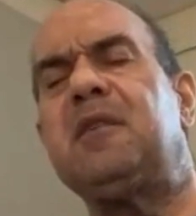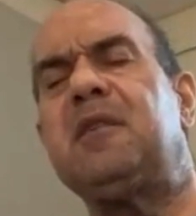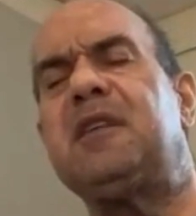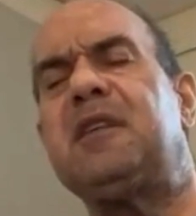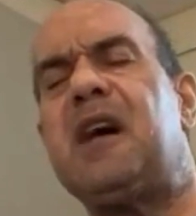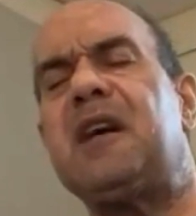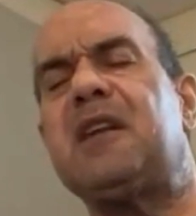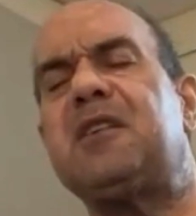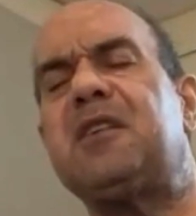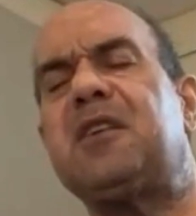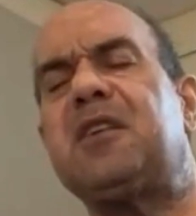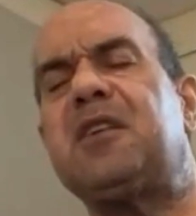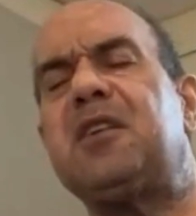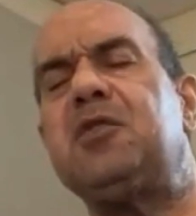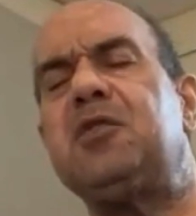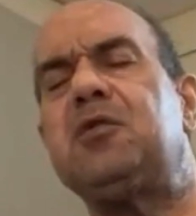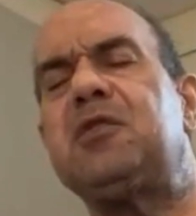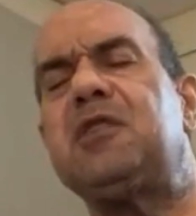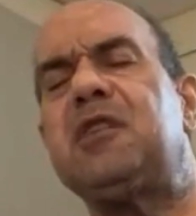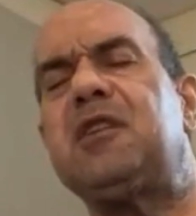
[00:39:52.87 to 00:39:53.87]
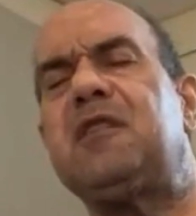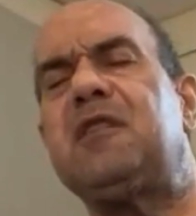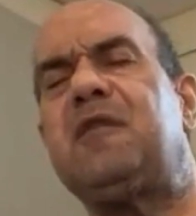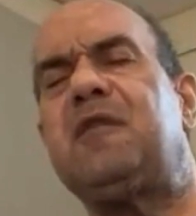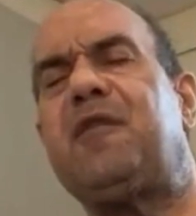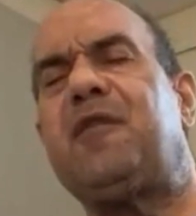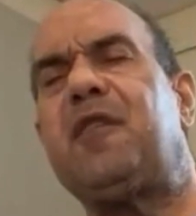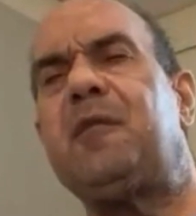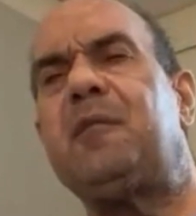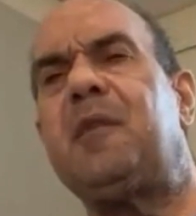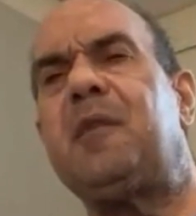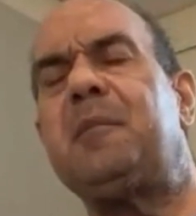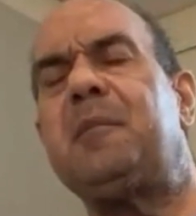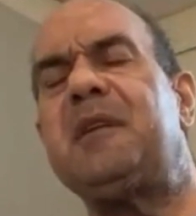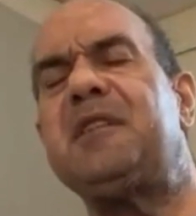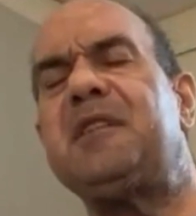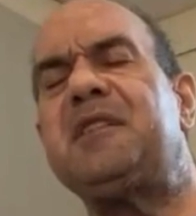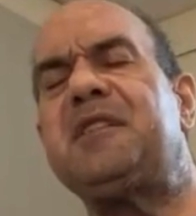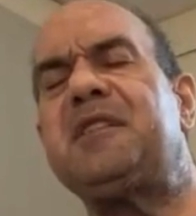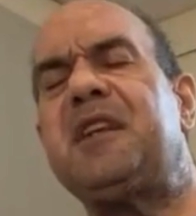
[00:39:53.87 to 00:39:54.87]
doctor can use from a
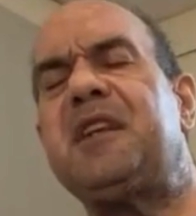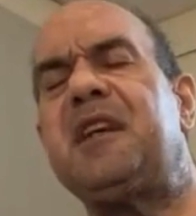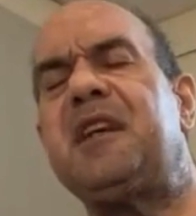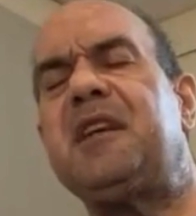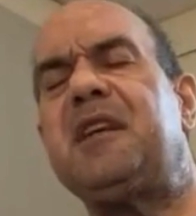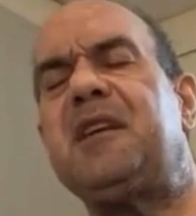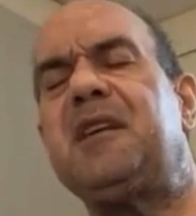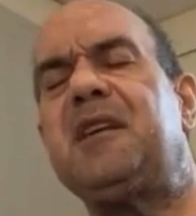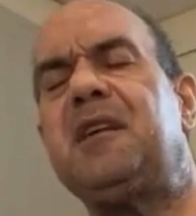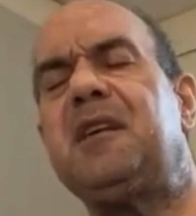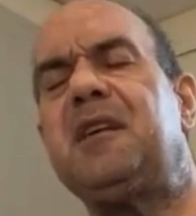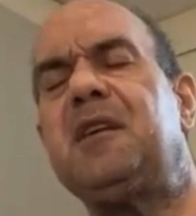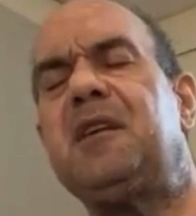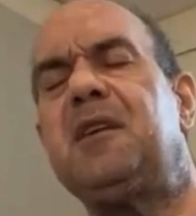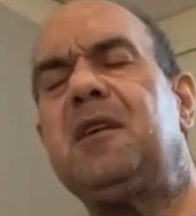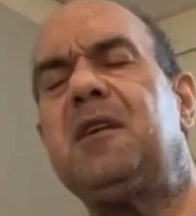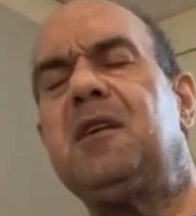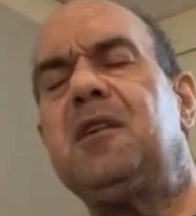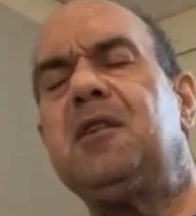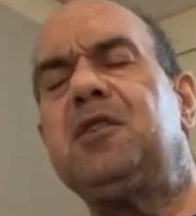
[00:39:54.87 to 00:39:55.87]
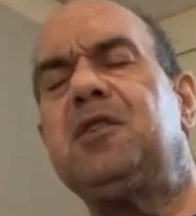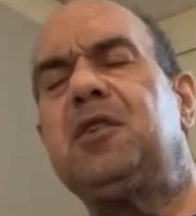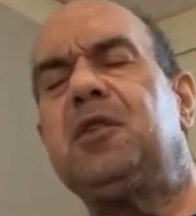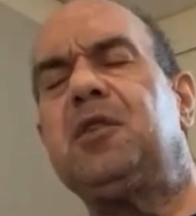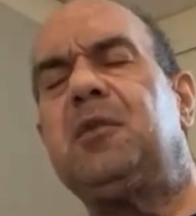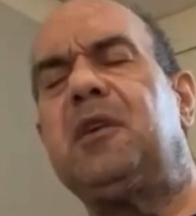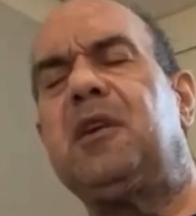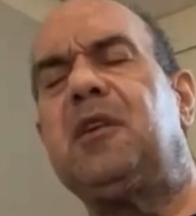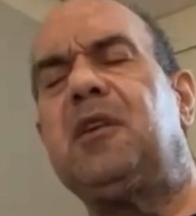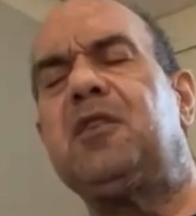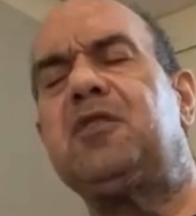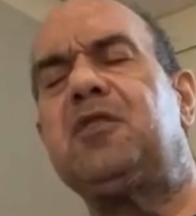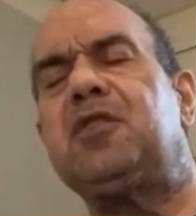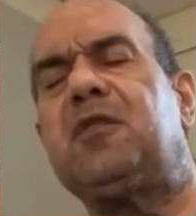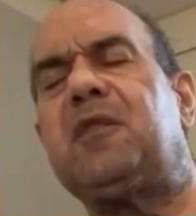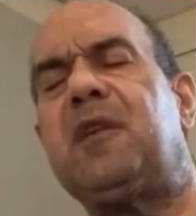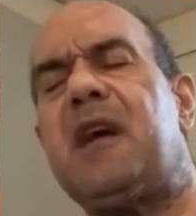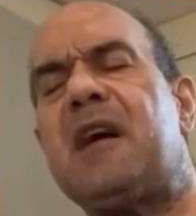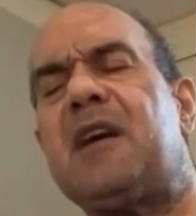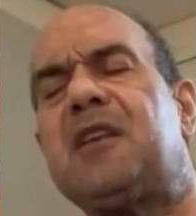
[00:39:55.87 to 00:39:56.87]
bee sting to an allergic
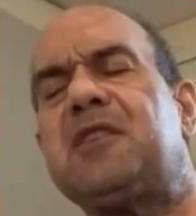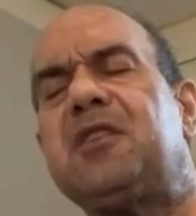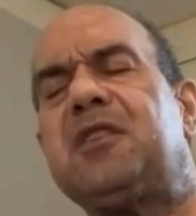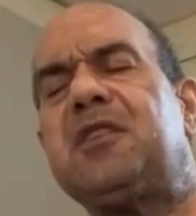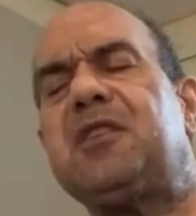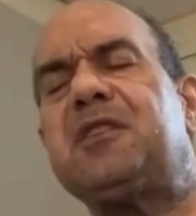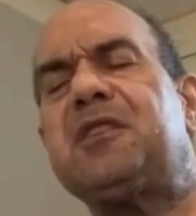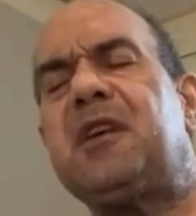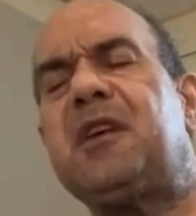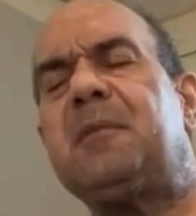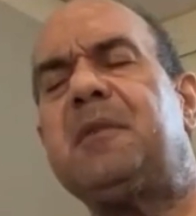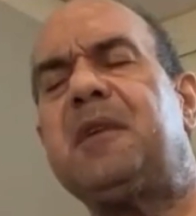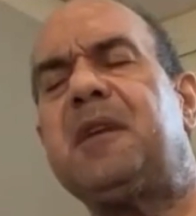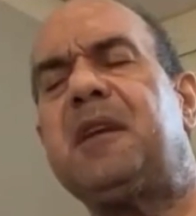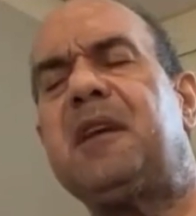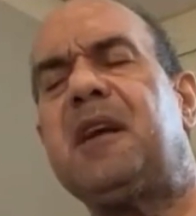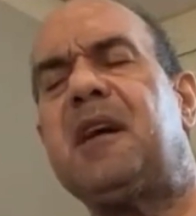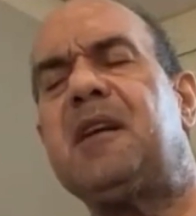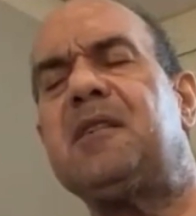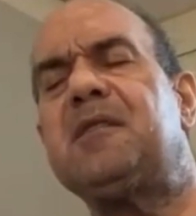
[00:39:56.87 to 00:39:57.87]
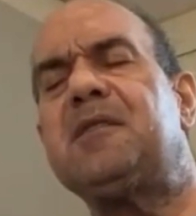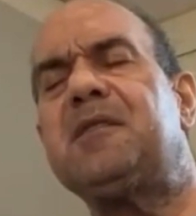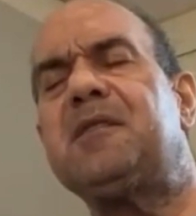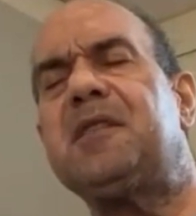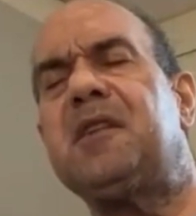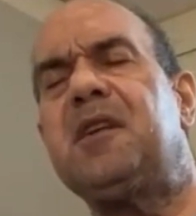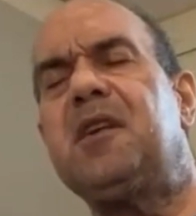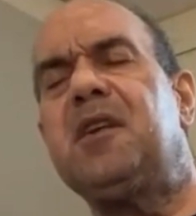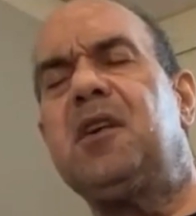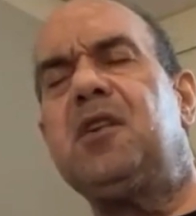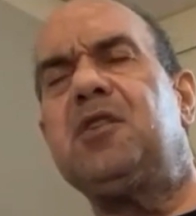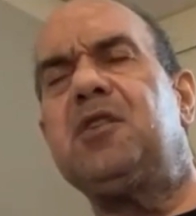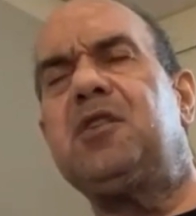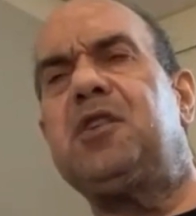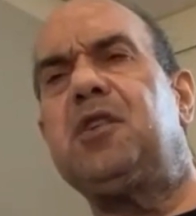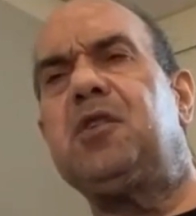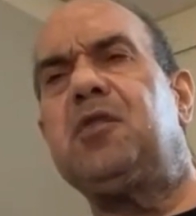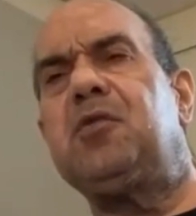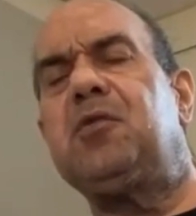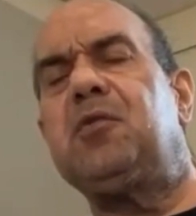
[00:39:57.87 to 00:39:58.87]
reaction to something else
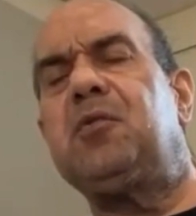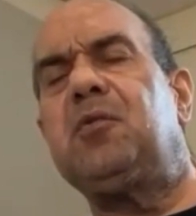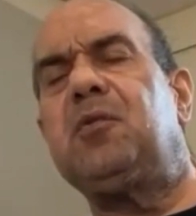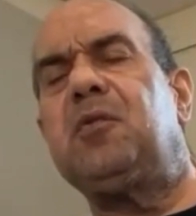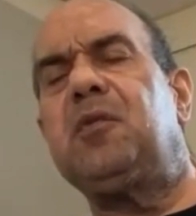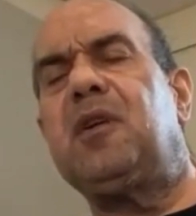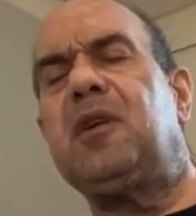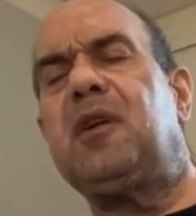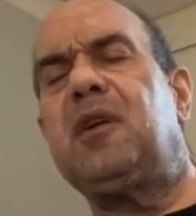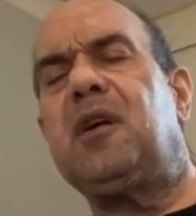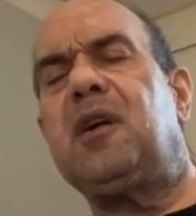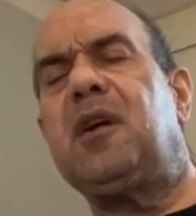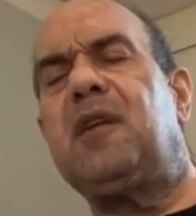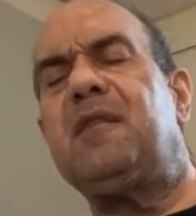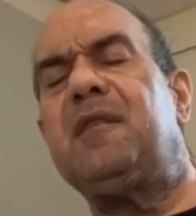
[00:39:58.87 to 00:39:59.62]
to a